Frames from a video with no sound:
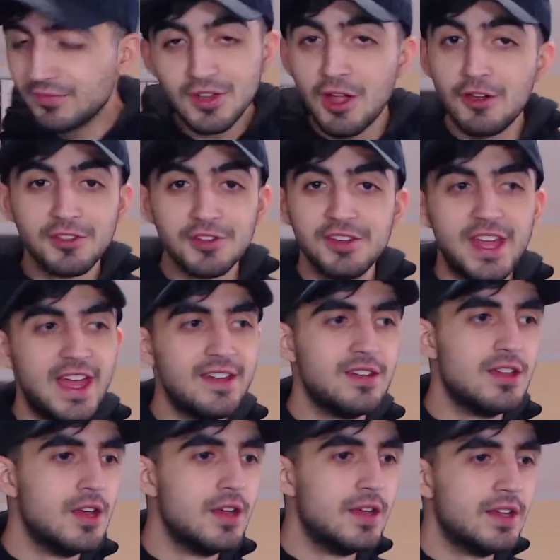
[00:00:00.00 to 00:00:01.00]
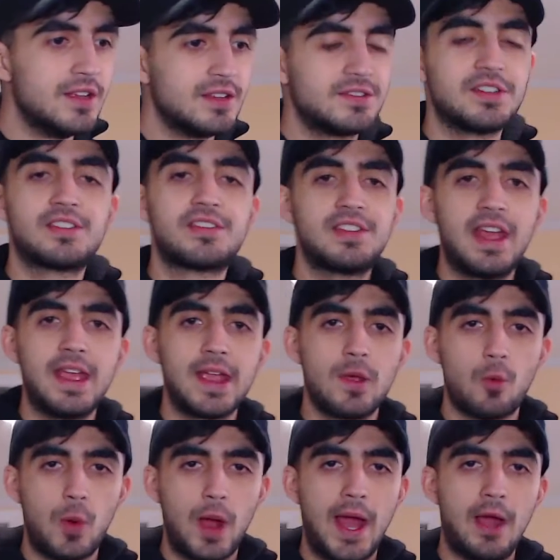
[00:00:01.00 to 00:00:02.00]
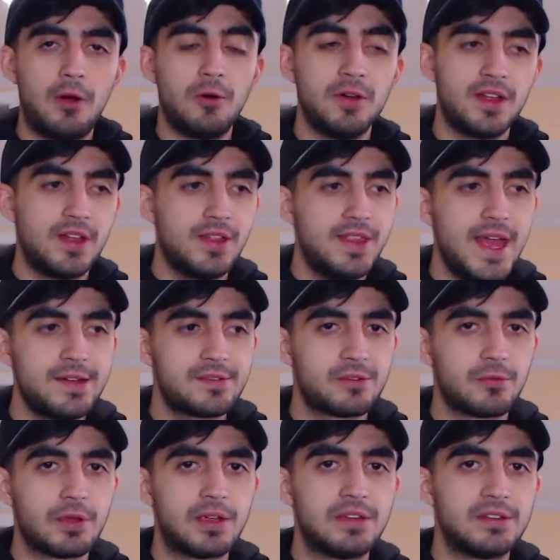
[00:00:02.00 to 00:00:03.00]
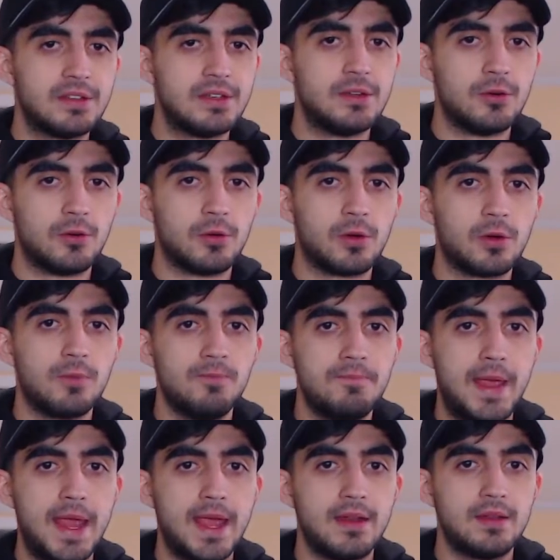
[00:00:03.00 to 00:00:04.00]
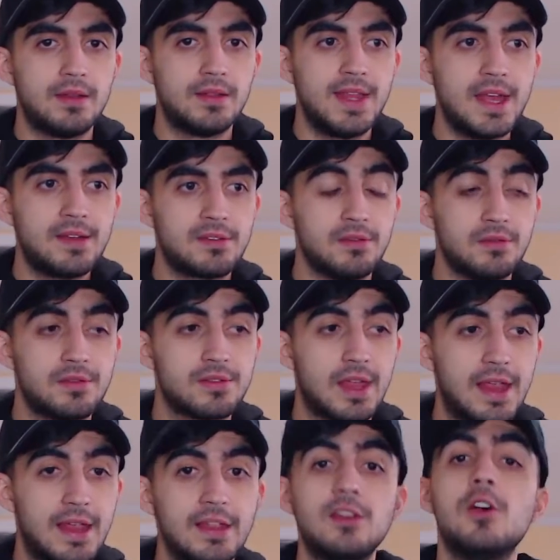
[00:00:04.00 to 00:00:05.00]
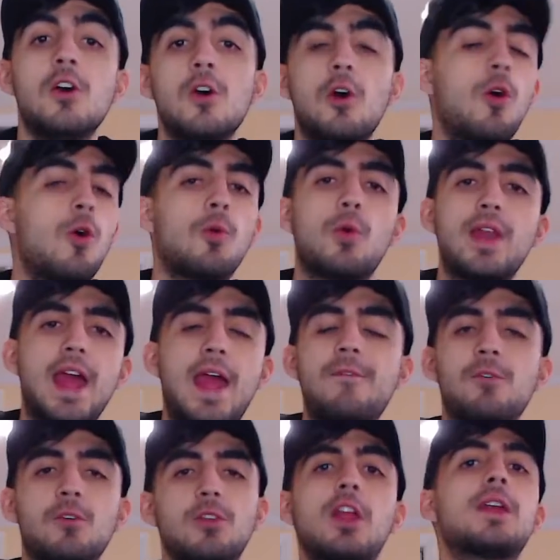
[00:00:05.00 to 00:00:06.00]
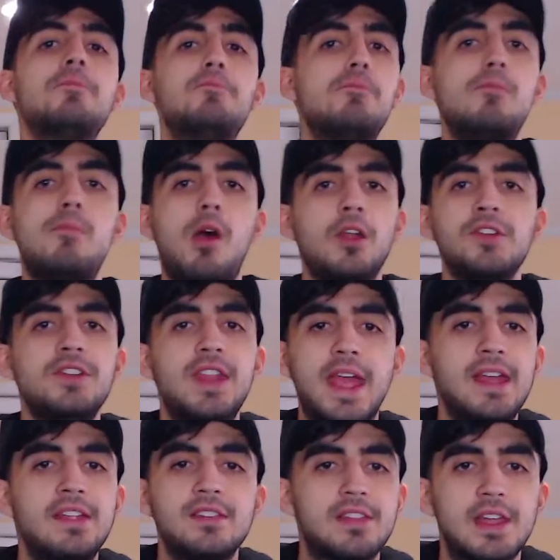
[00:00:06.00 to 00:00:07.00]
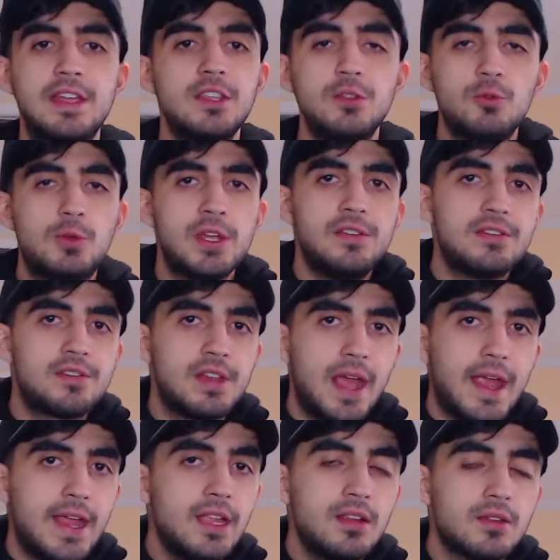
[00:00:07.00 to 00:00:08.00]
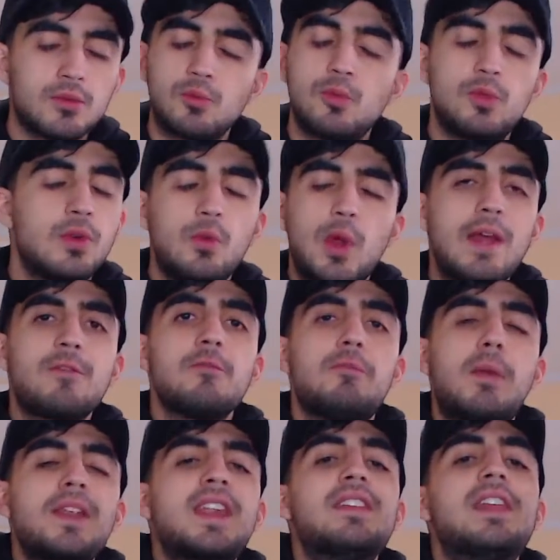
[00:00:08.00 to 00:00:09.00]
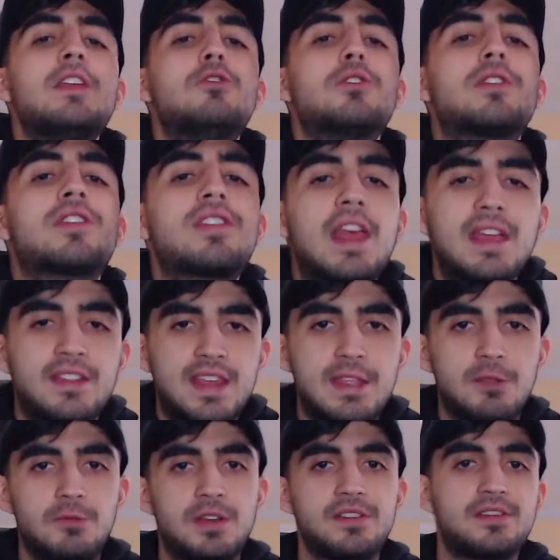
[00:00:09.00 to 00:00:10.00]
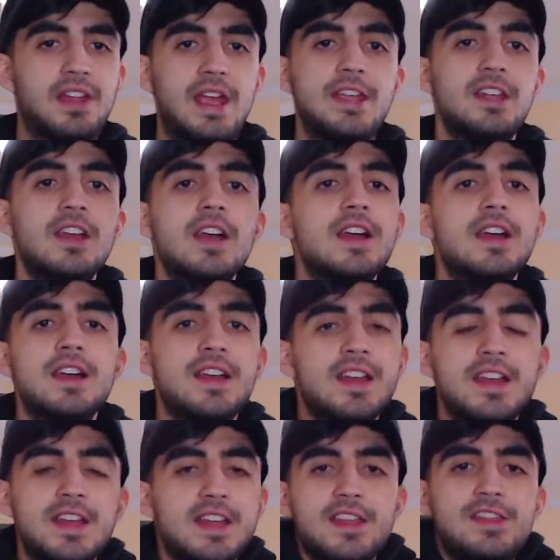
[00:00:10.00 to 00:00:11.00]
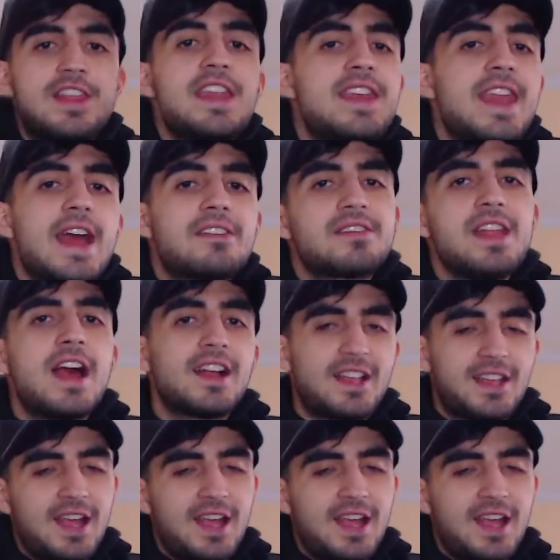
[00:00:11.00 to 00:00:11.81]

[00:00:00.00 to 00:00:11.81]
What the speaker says: other than just say, wow, that's crazy, or man, that's insane, or whatever, like, mundane thing you can say, whatever mundane thing you think that you can say, then that's not